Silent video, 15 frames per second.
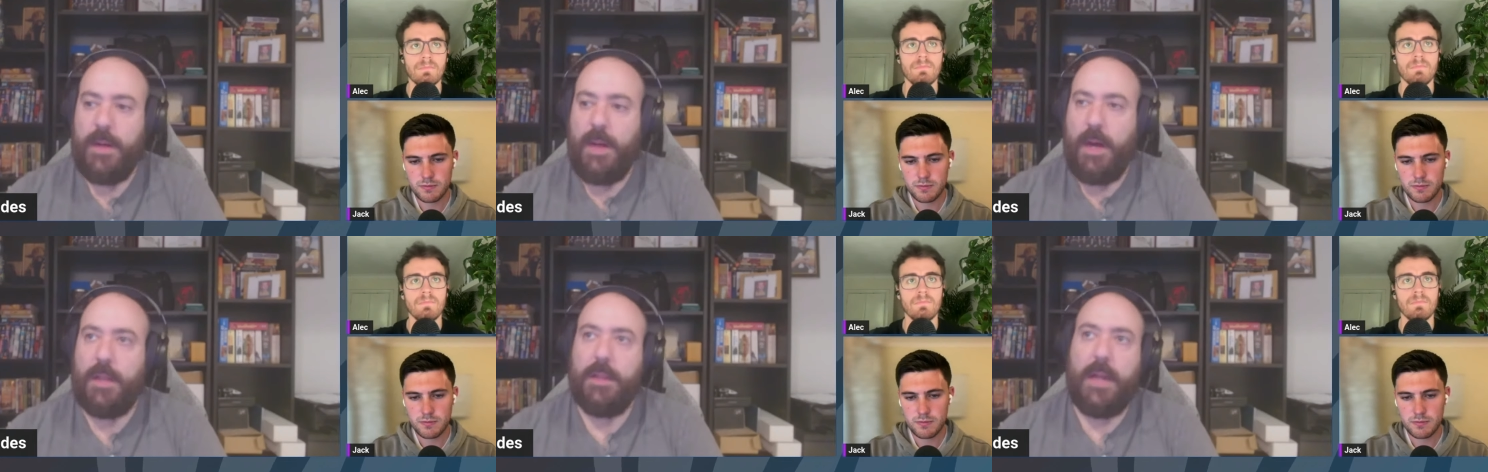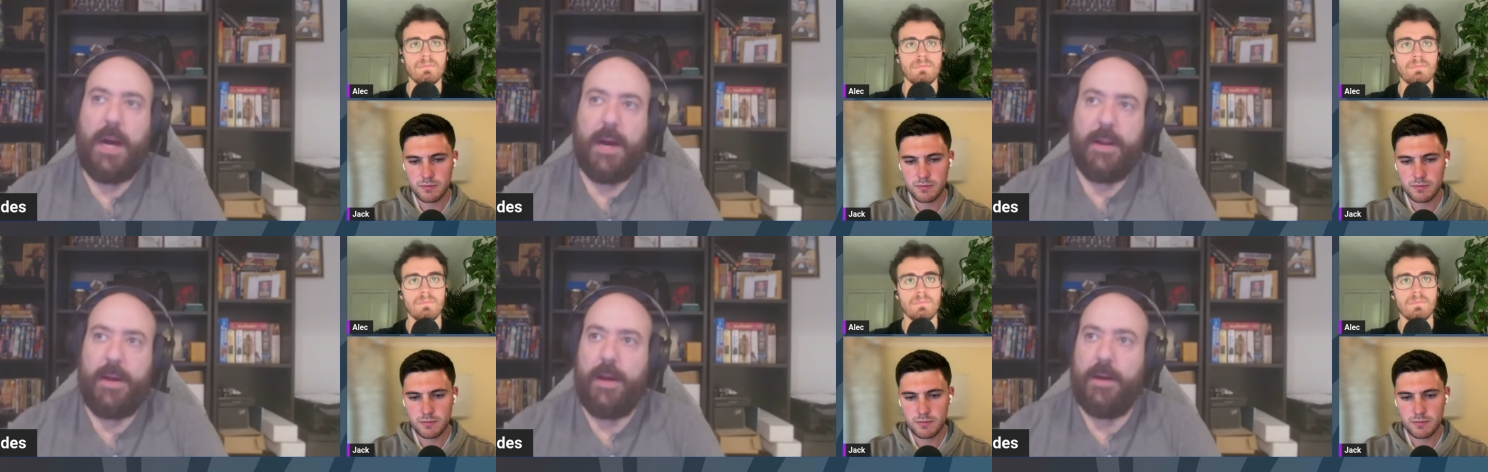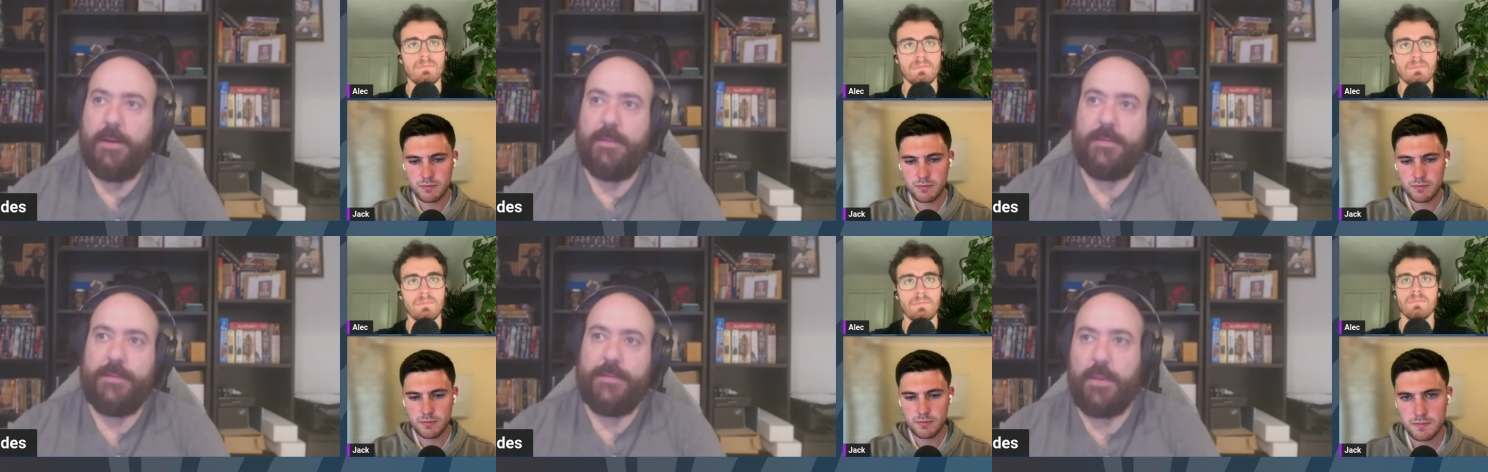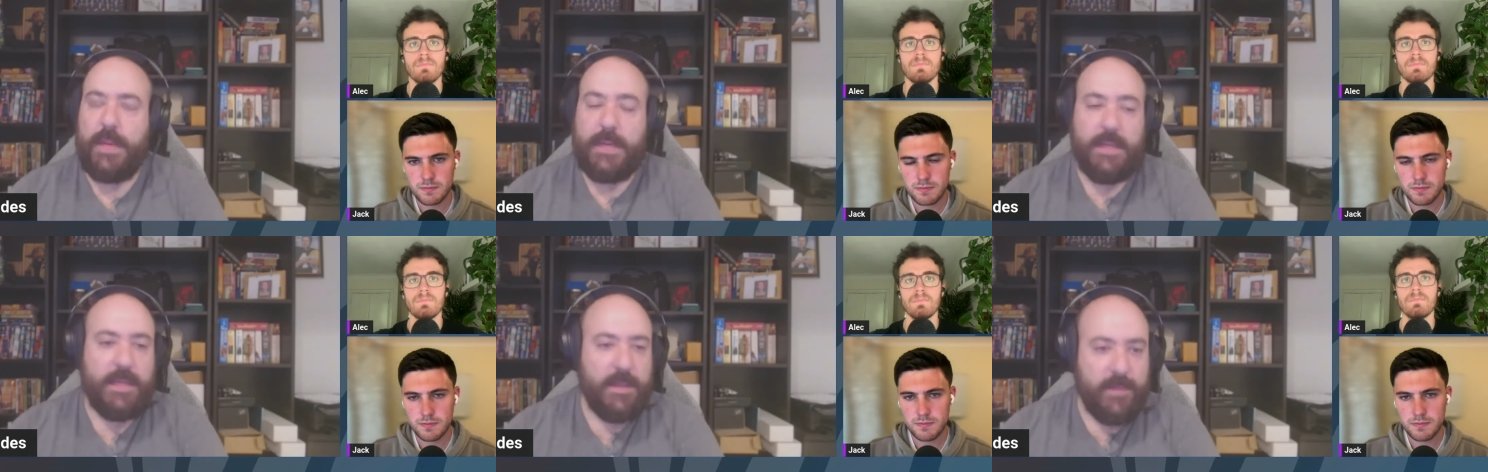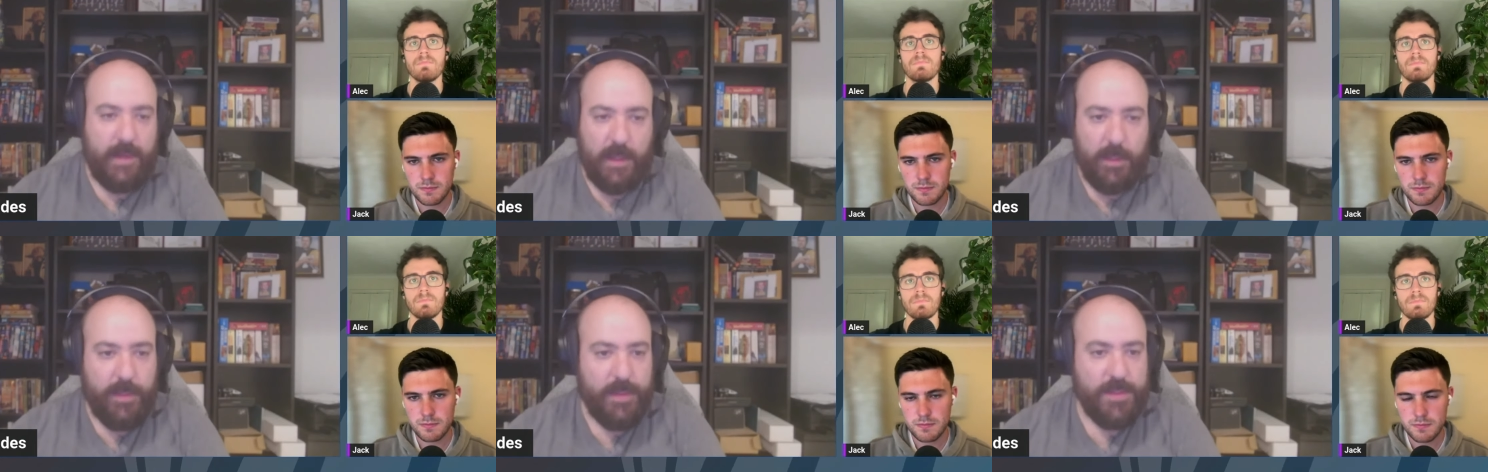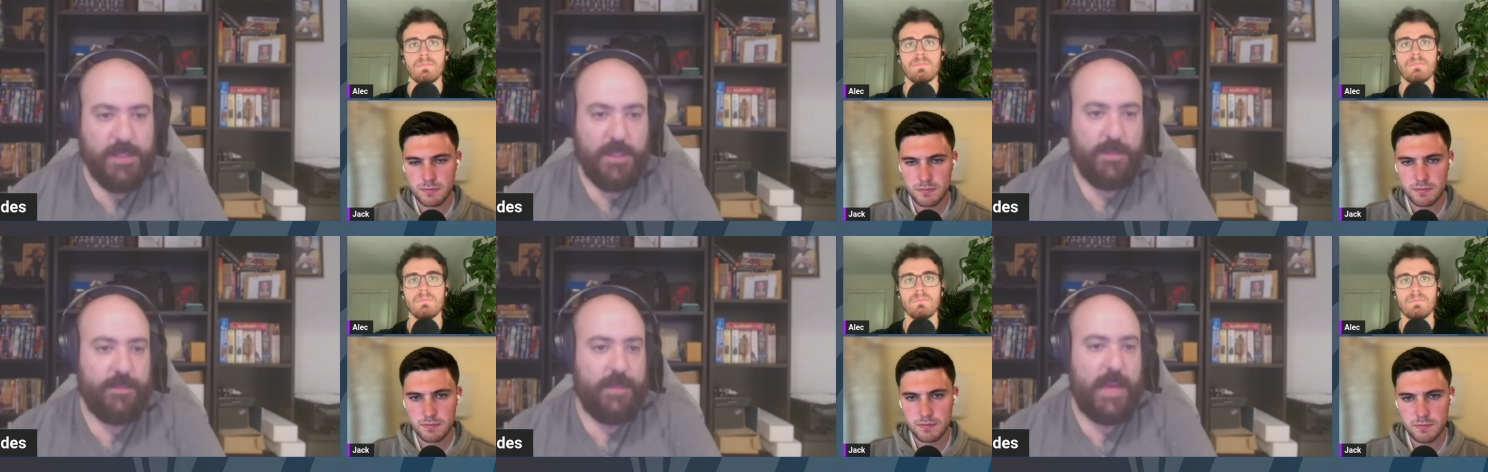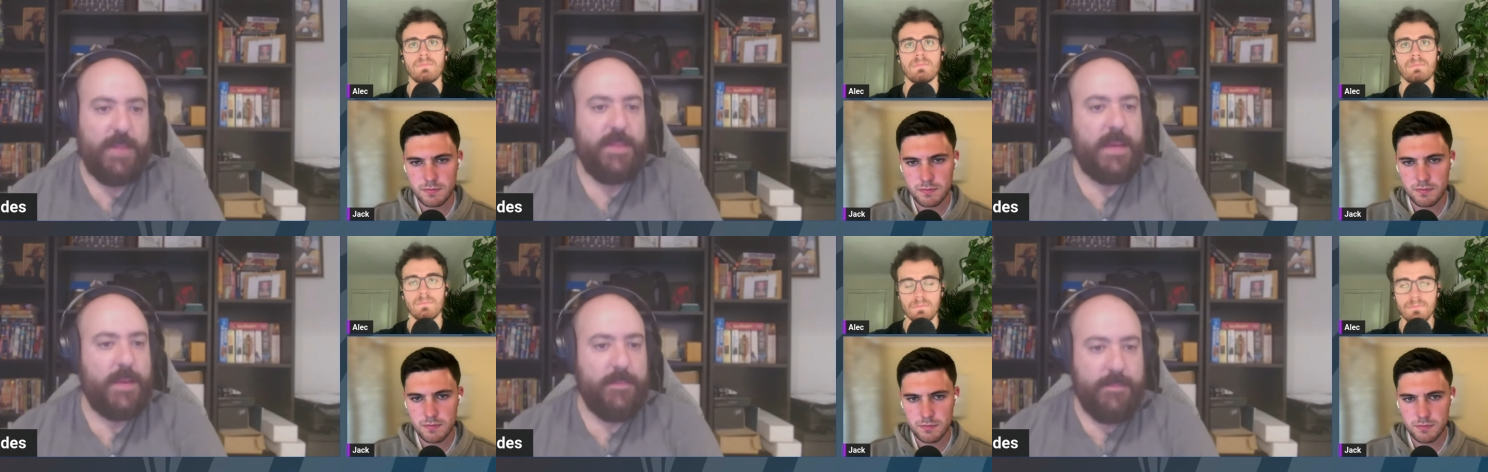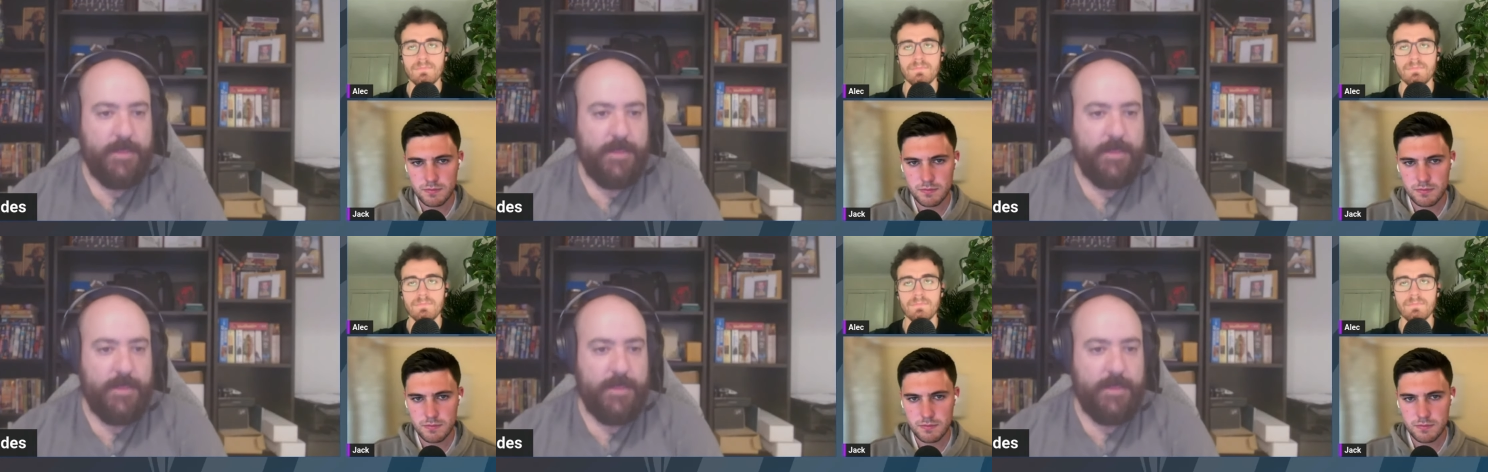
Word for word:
Speaker 1: a lot of indie developers to maybe